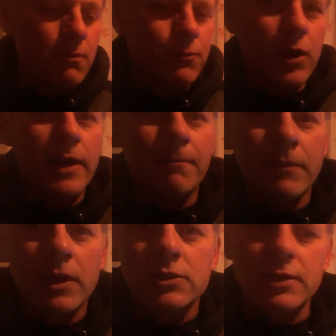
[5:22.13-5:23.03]
Brilliant.
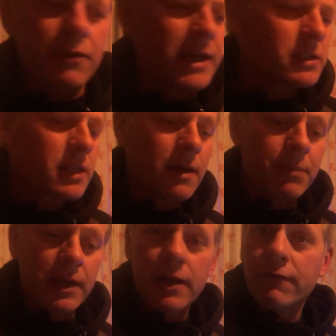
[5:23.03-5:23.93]
So that's that
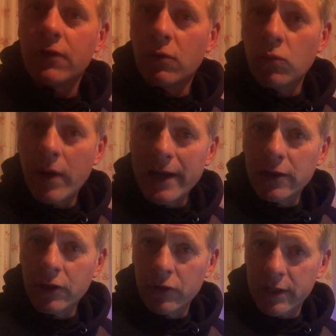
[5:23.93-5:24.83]
bit covered on when are
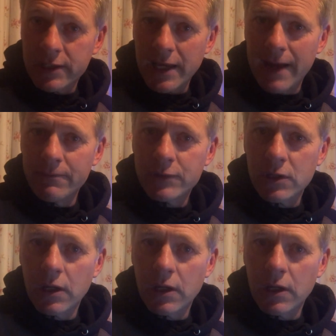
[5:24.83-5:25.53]
your exams.